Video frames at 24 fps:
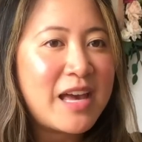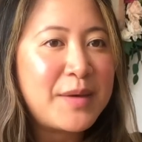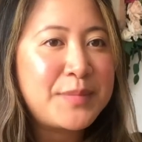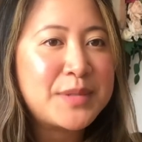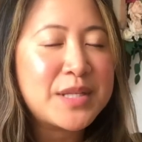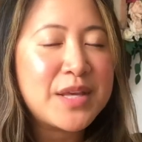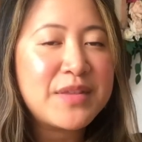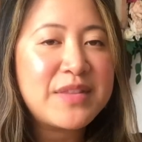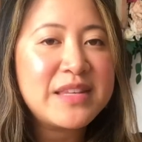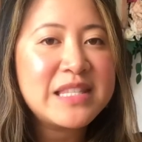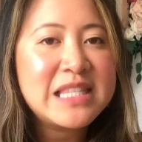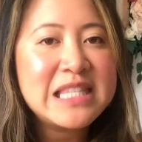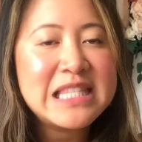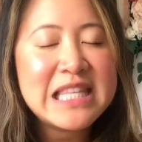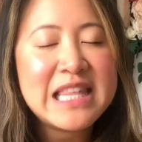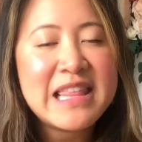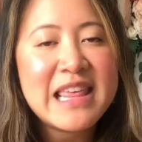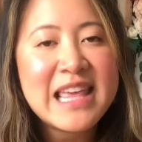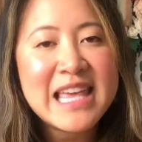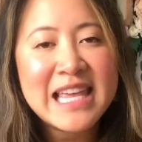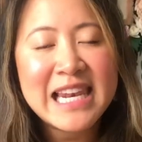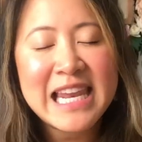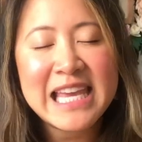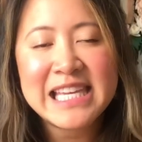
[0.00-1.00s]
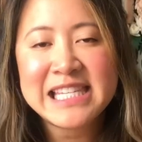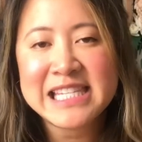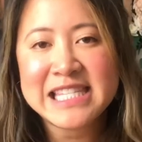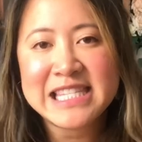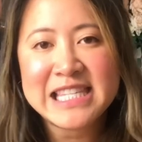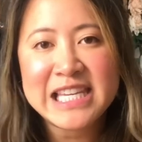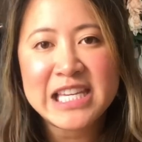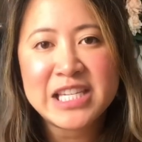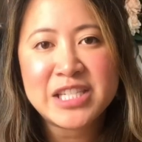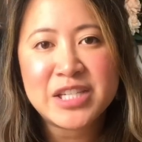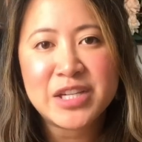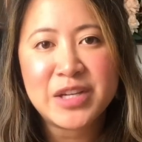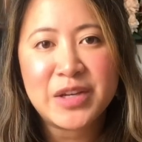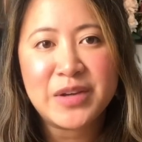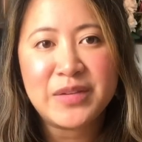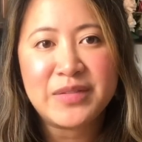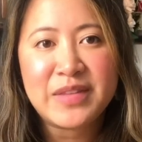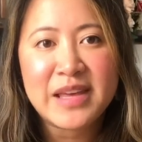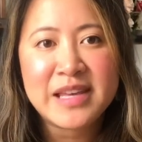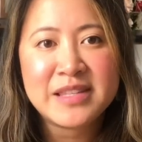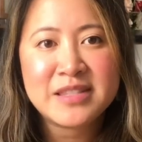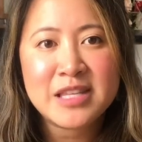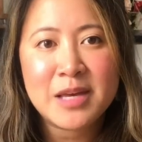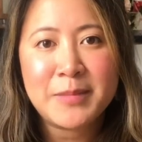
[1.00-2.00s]
So this is in their latest issue,
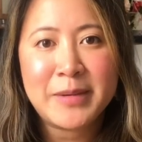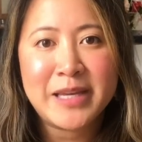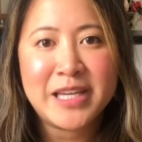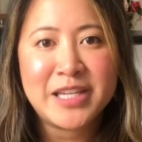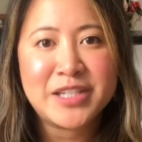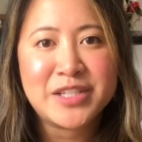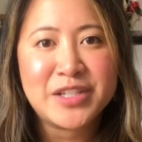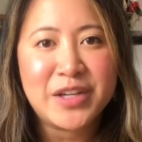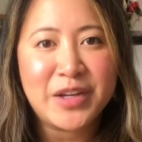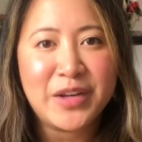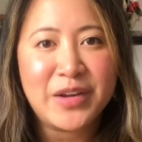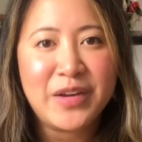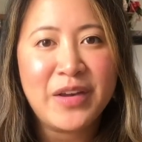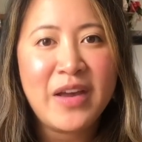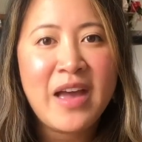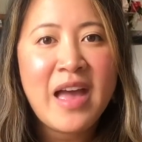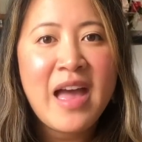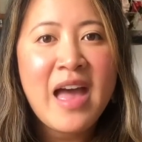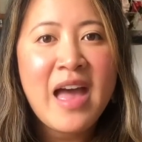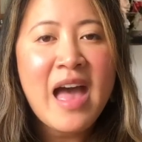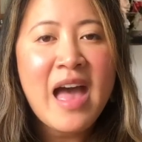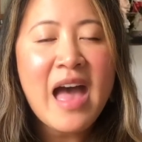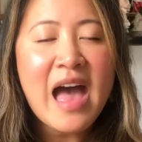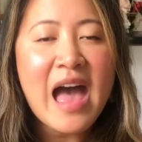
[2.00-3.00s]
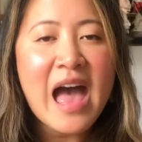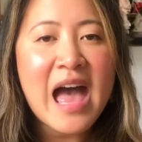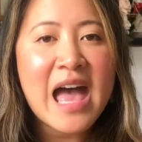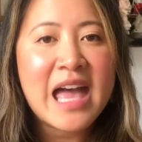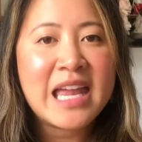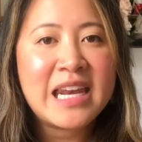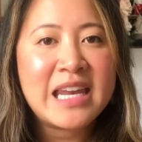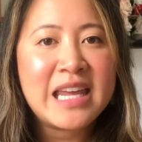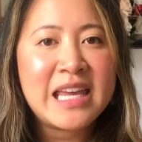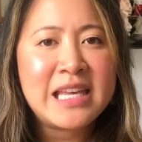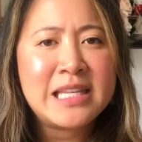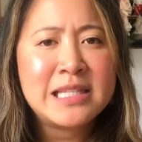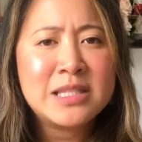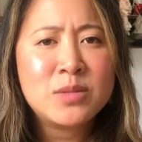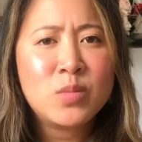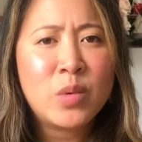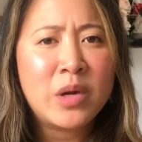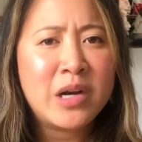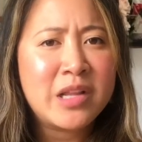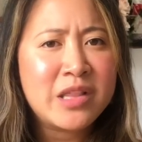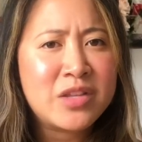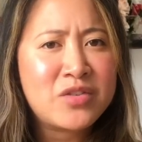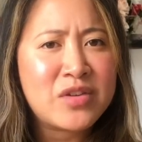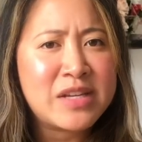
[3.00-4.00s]
their summer issue, and it's
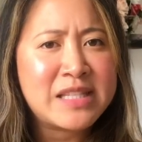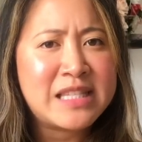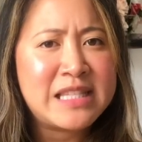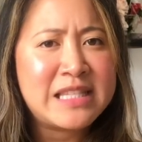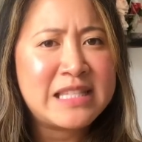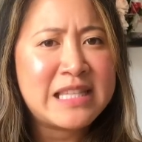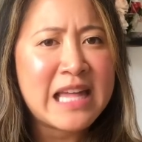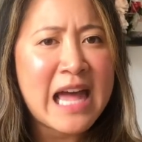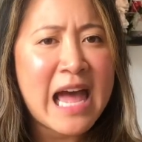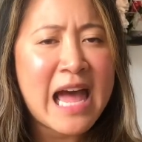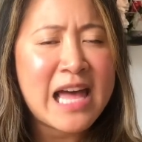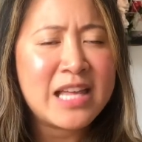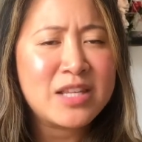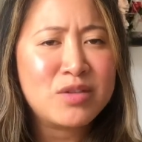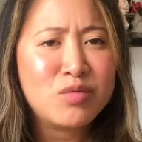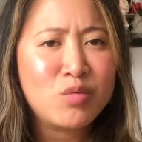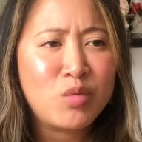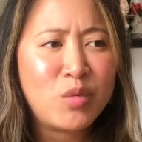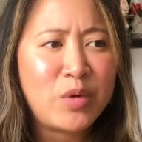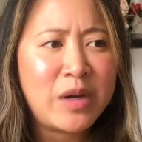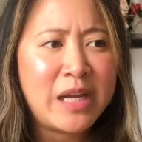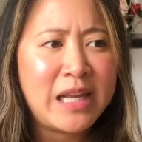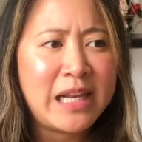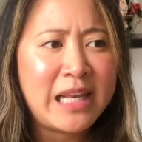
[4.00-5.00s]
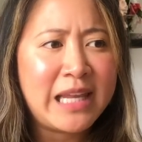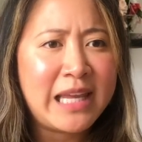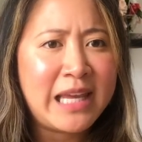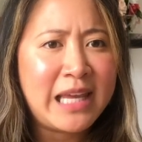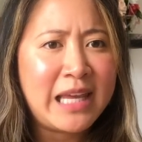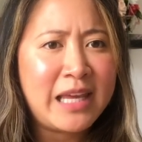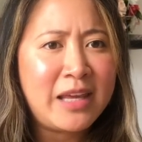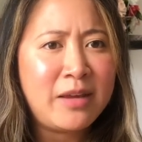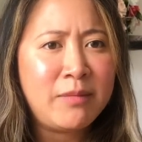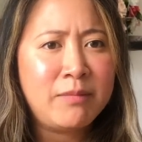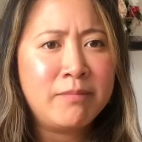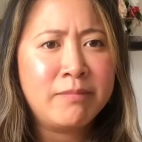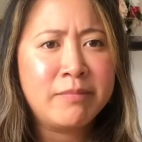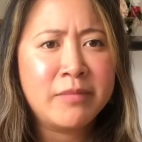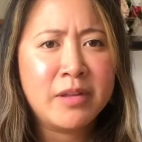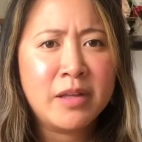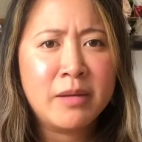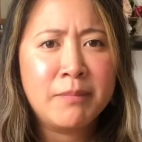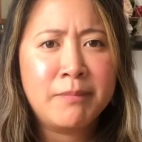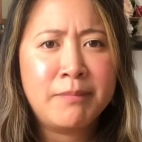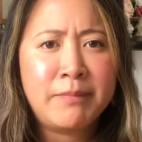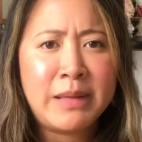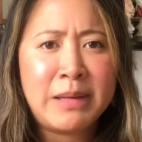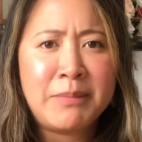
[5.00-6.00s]
one of the dresses that's really
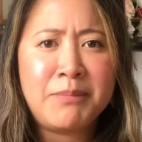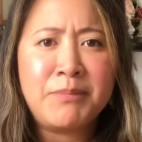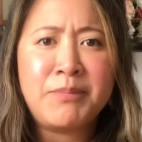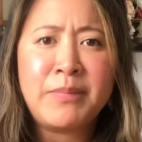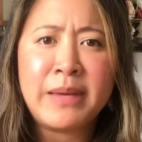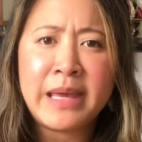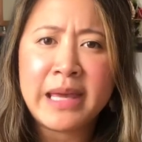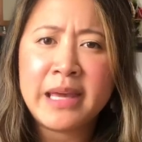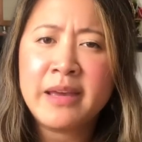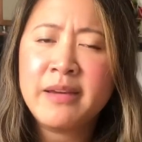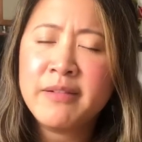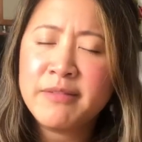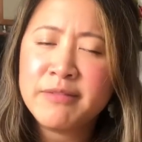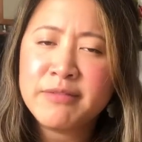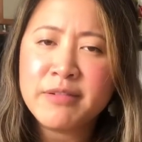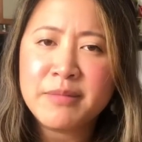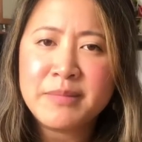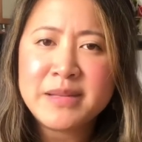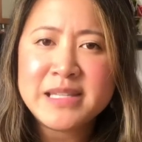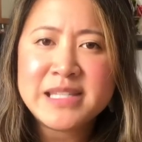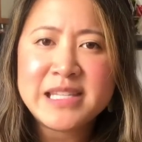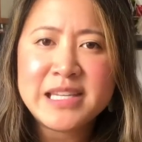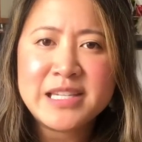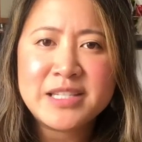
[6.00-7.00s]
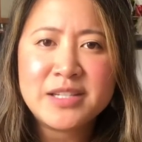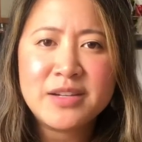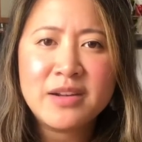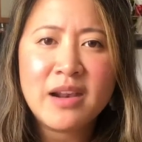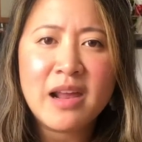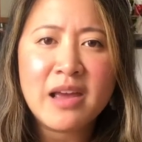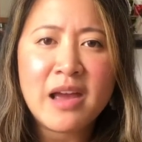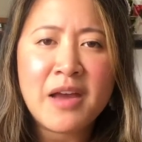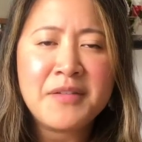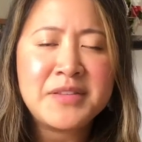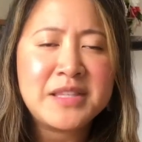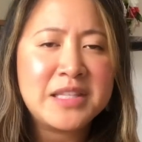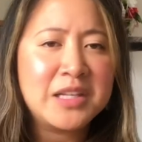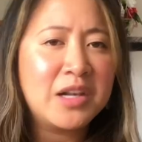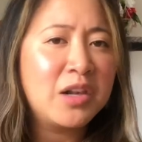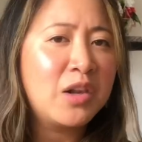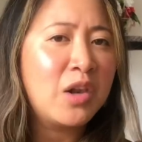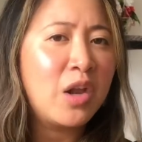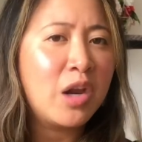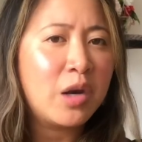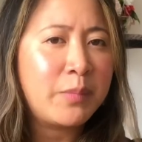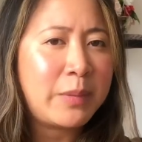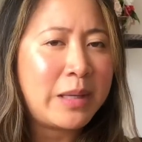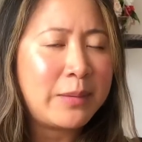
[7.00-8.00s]
been big from this issue. Like, I've seen a
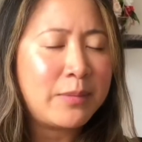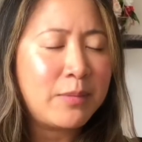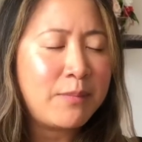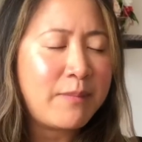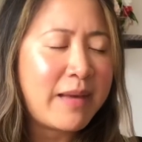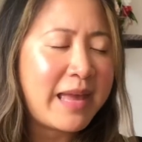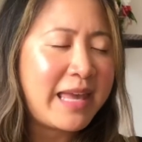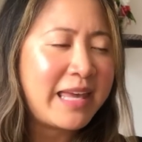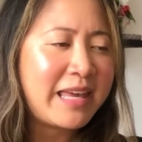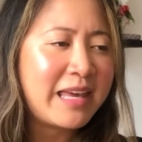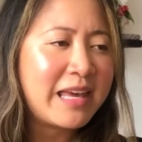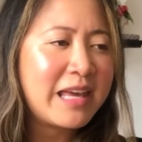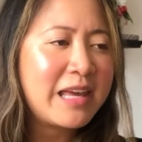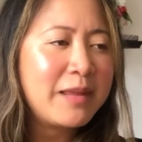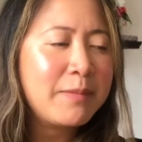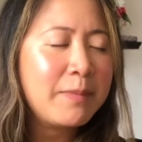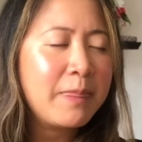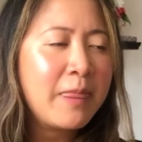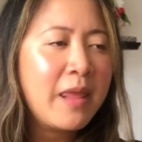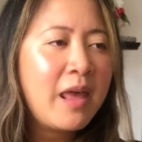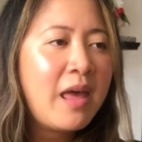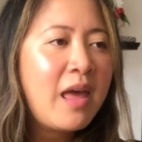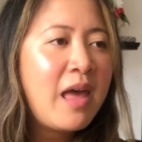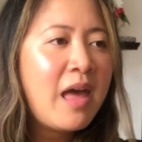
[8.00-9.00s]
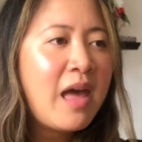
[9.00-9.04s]
lot of people make it.